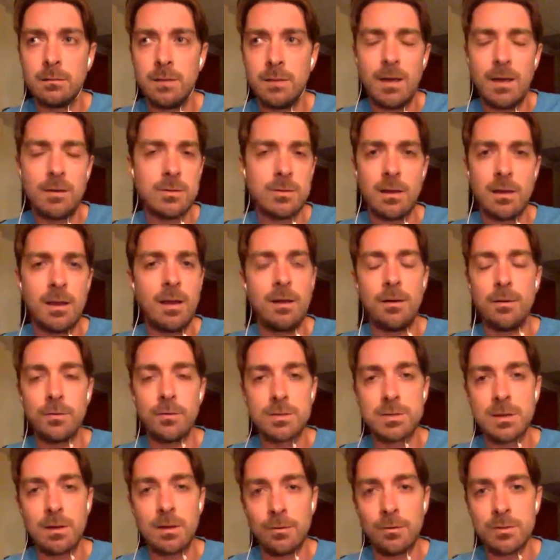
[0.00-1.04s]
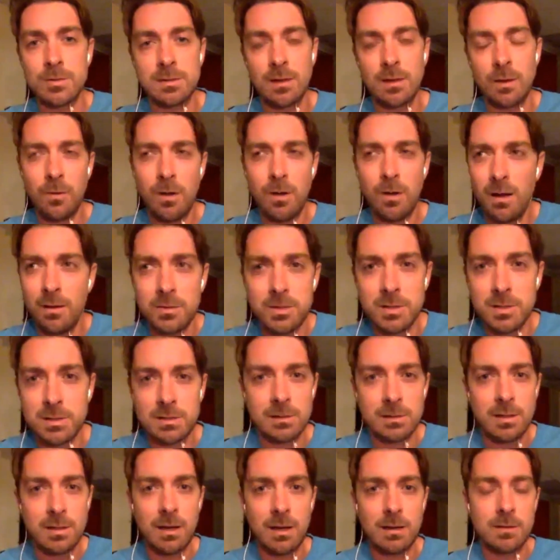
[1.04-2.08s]
I always thought, wow, I'll
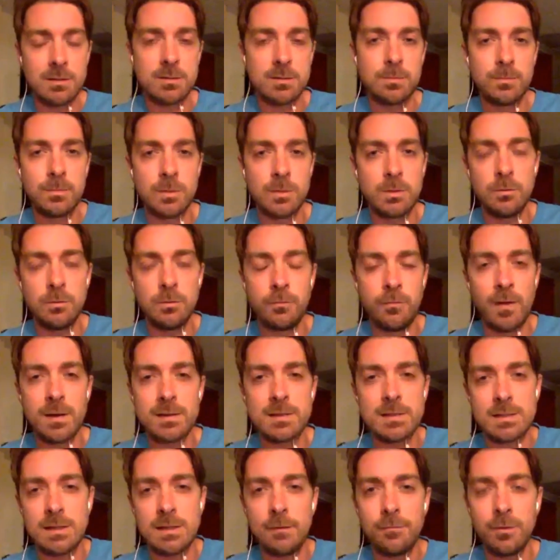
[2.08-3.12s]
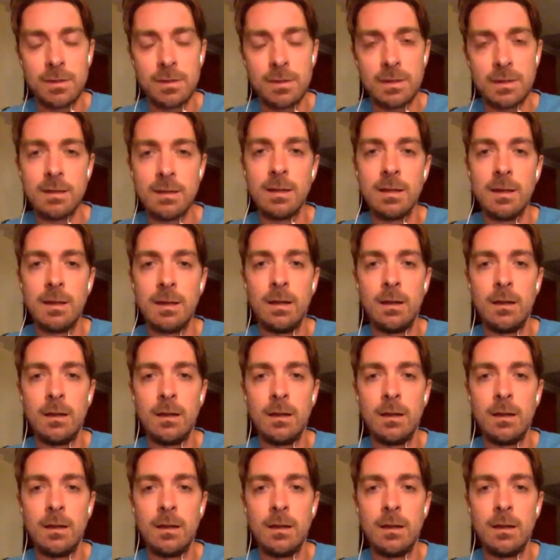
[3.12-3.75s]
just do fun stuff with it.